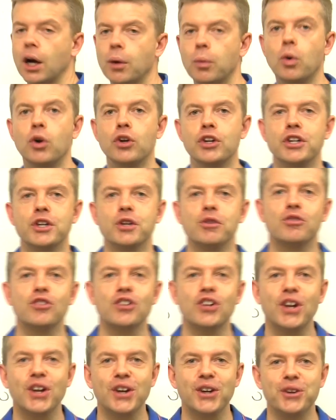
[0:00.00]
I want you
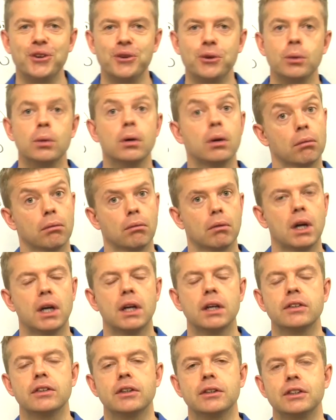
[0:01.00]
to,
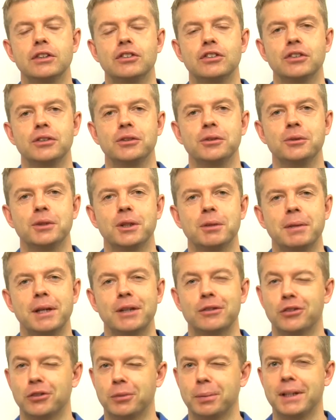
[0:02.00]
don't need to be
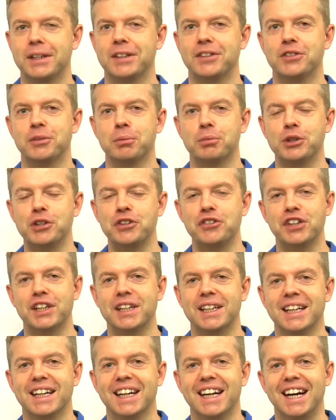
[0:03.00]
able to spell it to preach
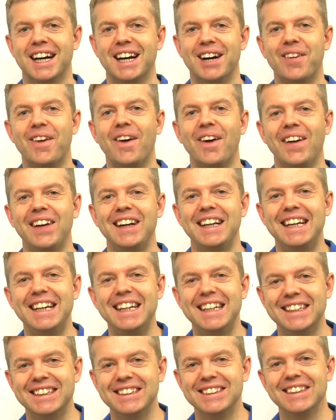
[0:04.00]
it. I
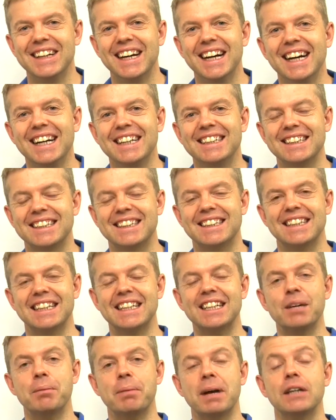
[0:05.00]
want you to
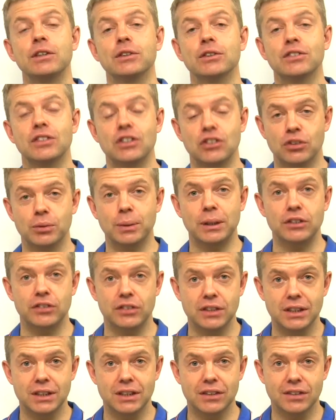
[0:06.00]
think about your
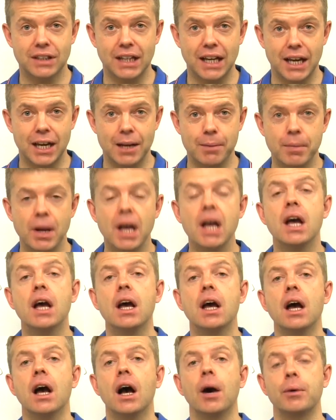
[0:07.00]
situation in this game.
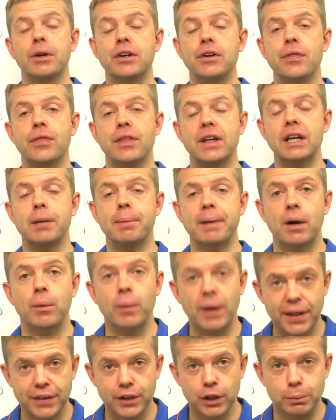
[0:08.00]
I want you to think about
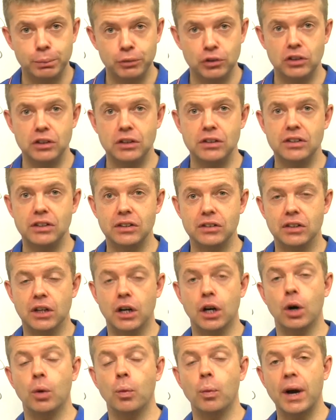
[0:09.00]
where the opportunities
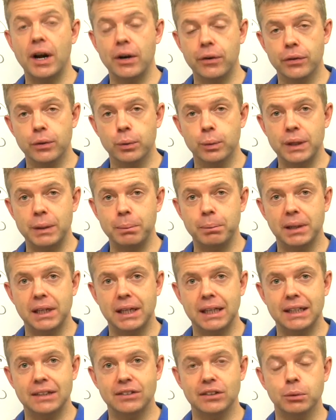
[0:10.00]
are. Where are the weak
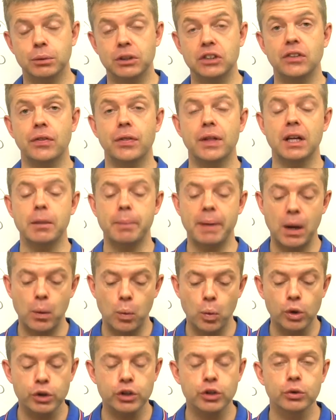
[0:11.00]
players? I want you to think about
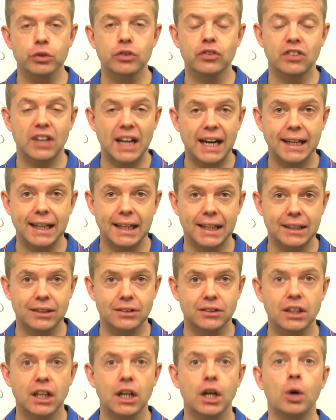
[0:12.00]
what your stack
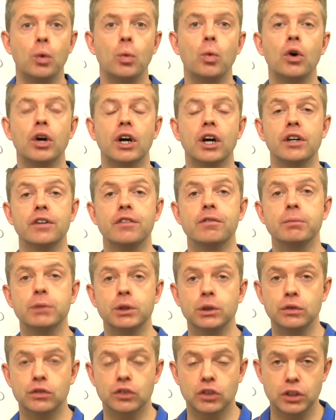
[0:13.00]
is. What kind of
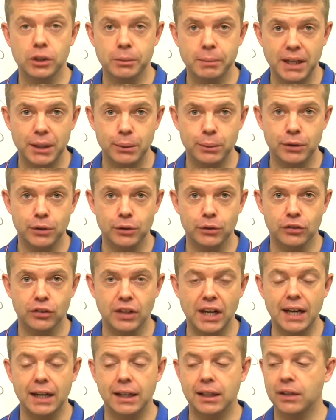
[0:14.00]
moves can you make with your
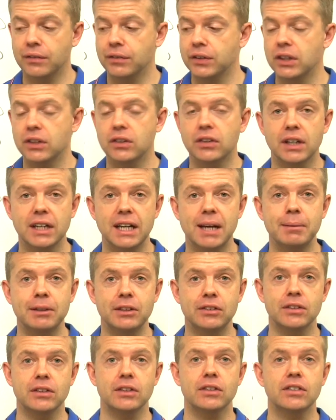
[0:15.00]
stack? Given the
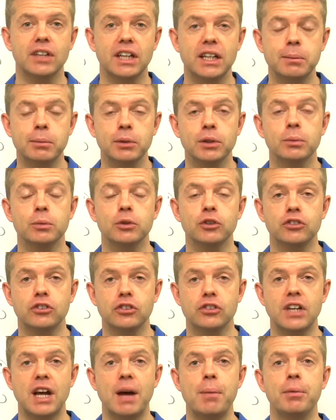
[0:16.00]
dynamics at the table and what's
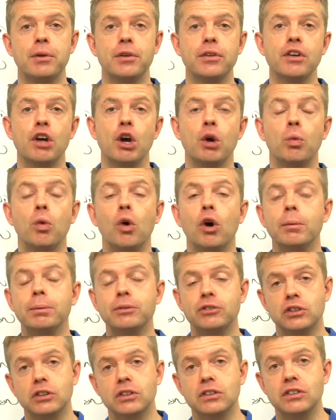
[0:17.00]
just happened, what
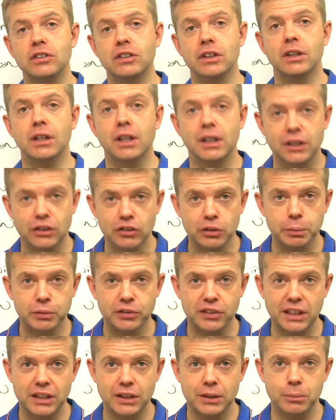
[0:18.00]
opportunities are likely to
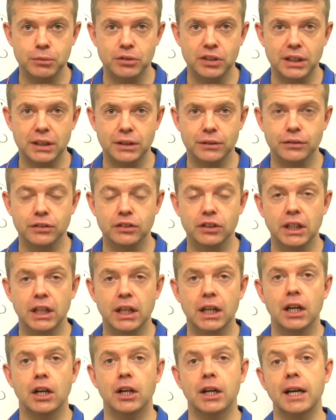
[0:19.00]
present themselves?
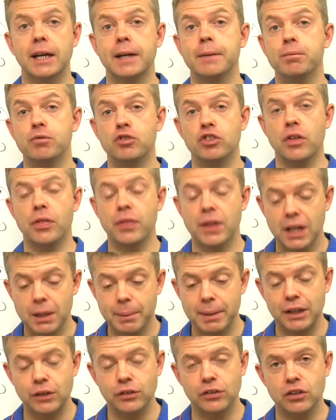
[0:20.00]
Okay, so think
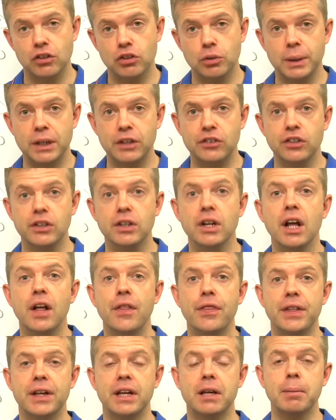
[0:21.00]
about your situation.
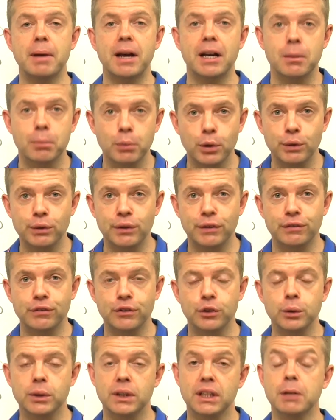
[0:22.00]
Think about it moving
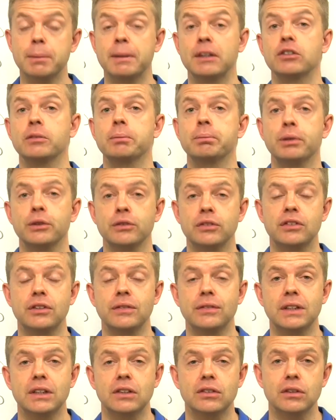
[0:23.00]
forward. Think about some
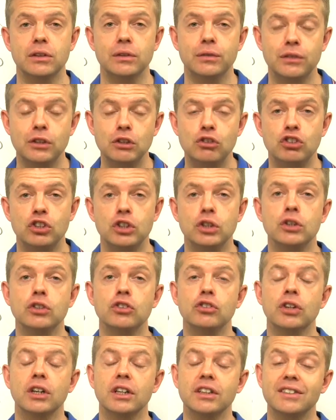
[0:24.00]
positive things in the future. You
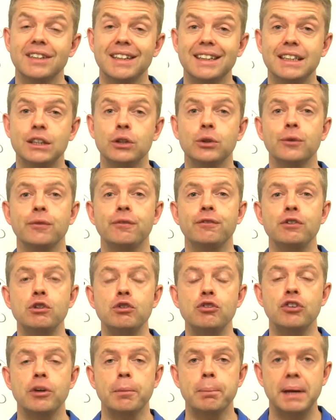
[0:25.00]
can try a technique called
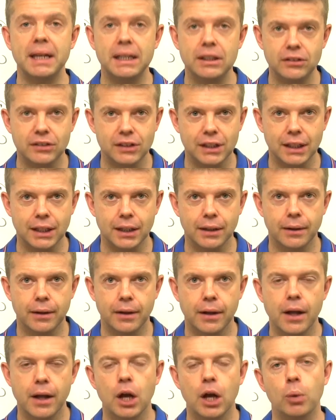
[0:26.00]
future pacing,
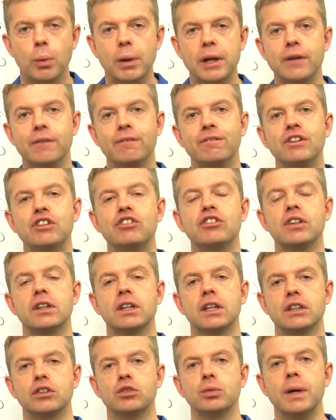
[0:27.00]
where you
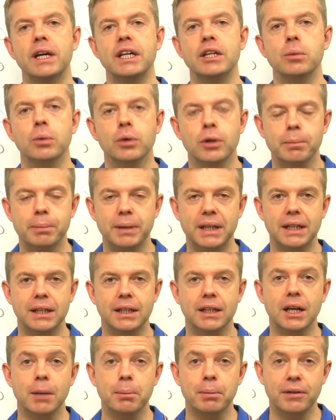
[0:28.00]
visualize where you want to be in
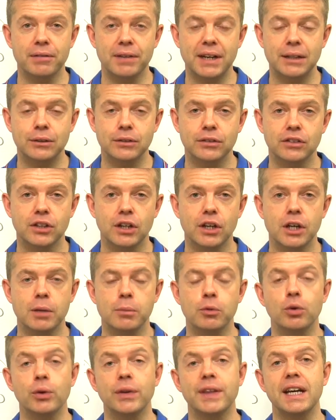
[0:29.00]
a couple of hours'
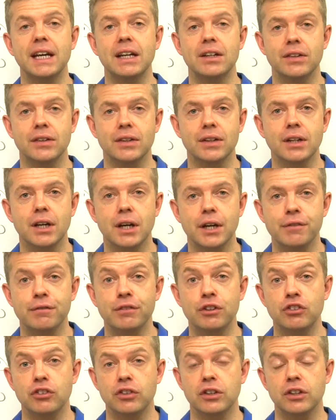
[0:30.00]
time or at the end of the night.
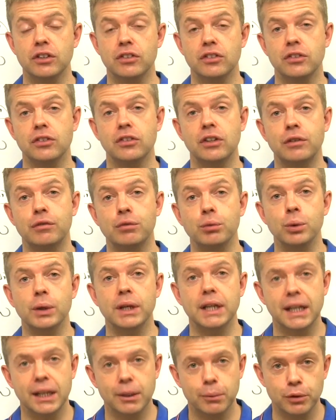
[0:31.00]
Visualize yourself
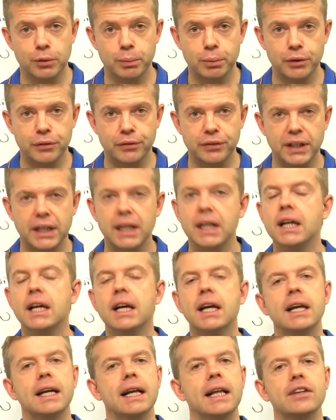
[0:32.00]
walking out with profit.
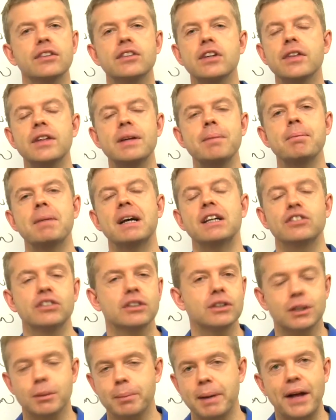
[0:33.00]
Now, there's nothing
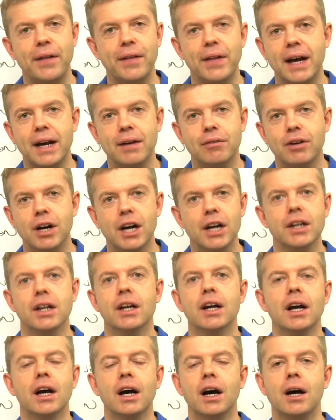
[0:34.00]
magical about that,
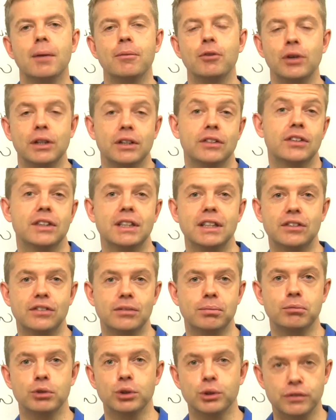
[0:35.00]
right? I'm not into
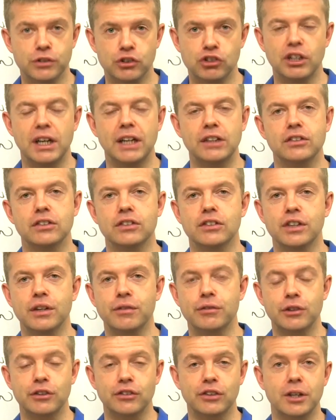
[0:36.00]
this law of attraction
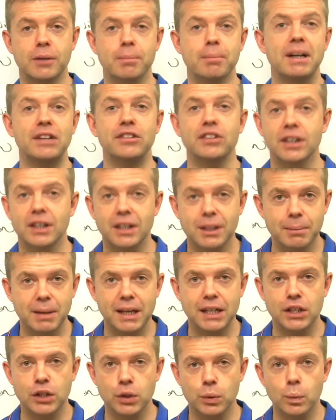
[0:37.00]
stuff where it's going to magically
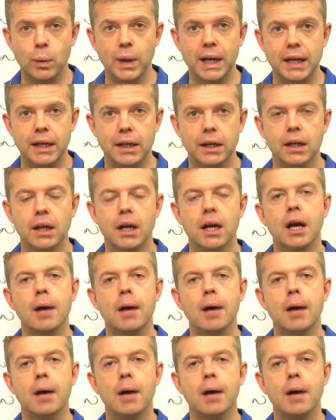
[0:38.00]
make you win.